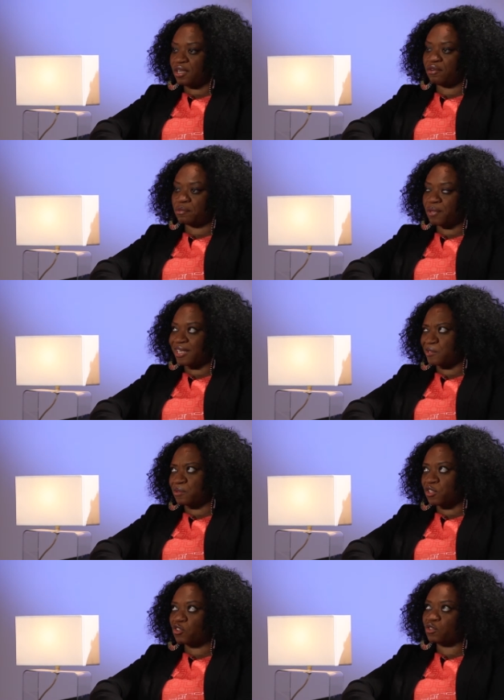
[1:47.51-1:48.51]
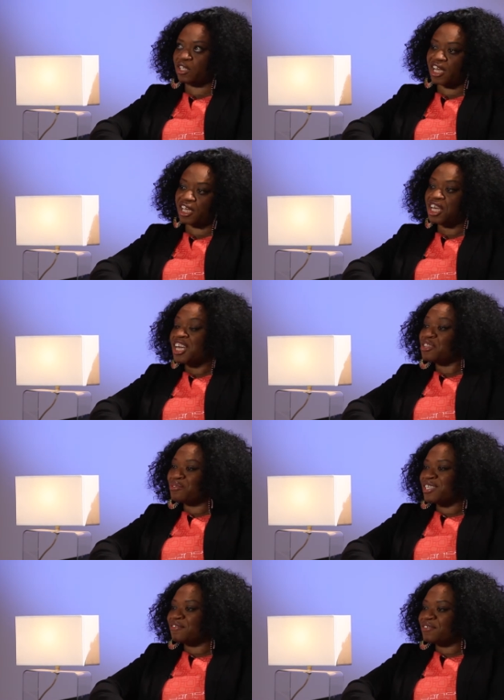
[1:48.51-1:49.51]
We probably switched to 3
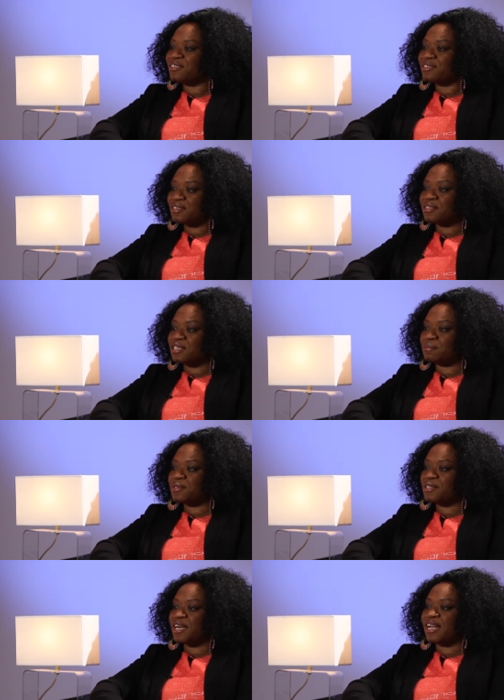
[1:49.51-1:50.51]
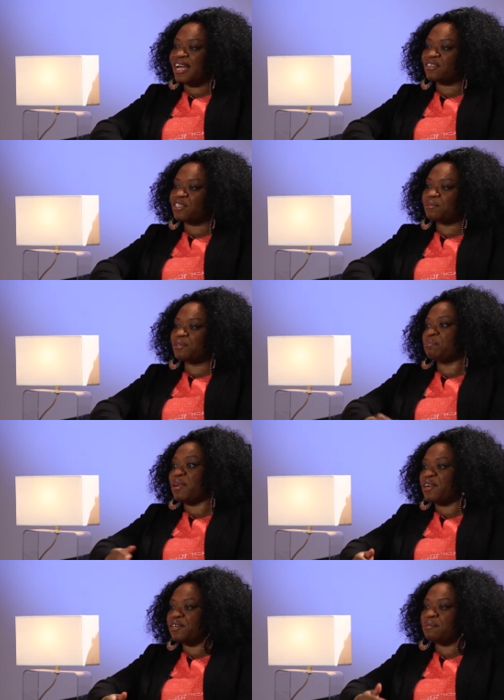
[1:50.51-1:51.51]
different systems that actually were
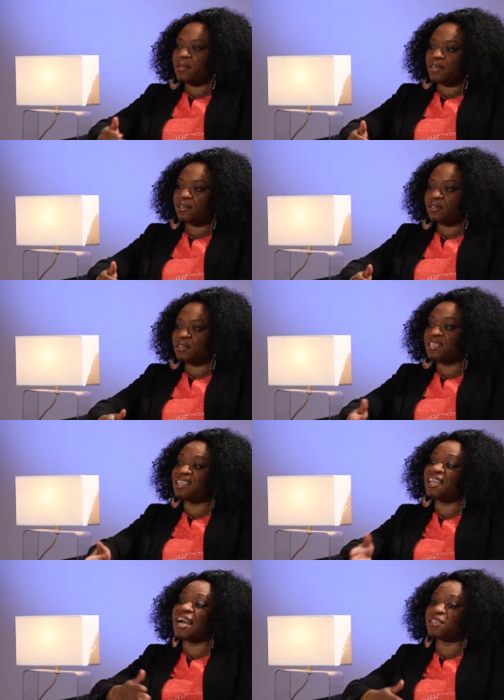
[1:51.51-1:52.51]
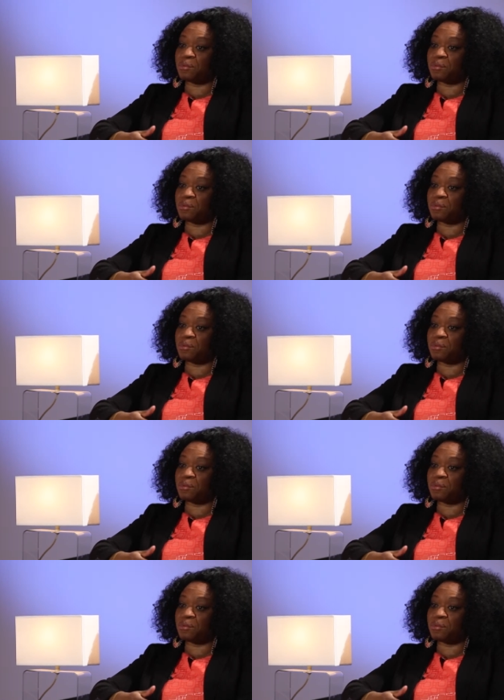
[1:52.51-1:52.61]
better and better than the last